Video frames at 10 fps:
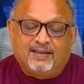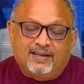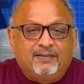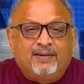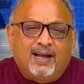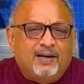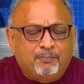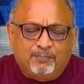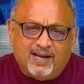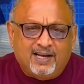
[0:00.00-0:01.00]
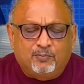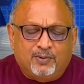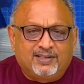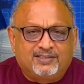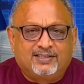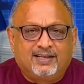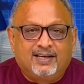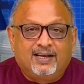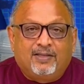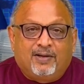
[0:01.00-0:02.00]
If the Arab plan wins,
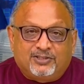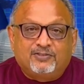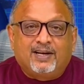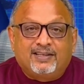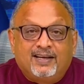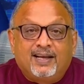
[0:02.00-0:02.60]
it could strengthen